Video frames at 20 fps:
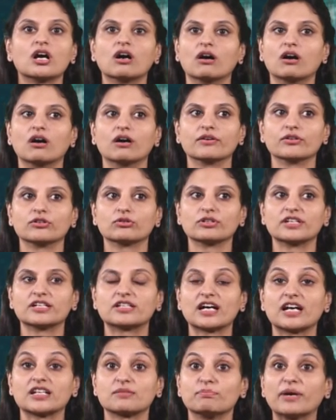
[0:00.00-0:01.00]

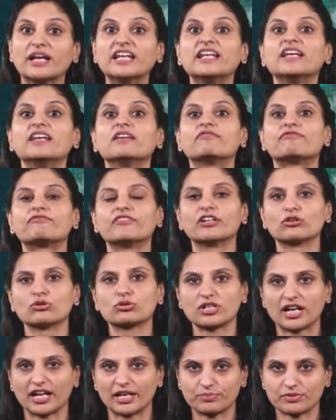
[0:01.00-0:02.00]
It has many
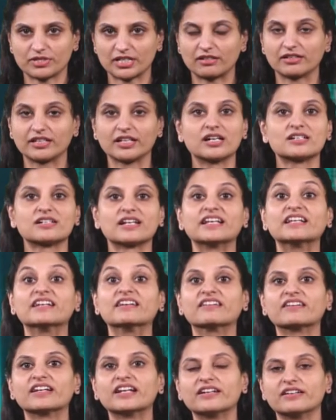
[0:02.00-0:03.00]
phenotypes and they are like
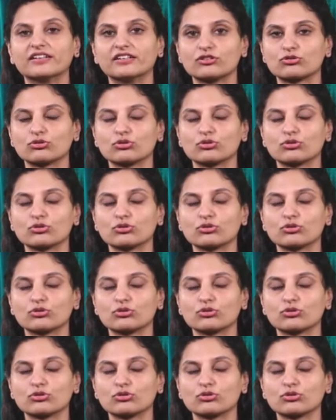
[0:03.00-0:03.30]
graded.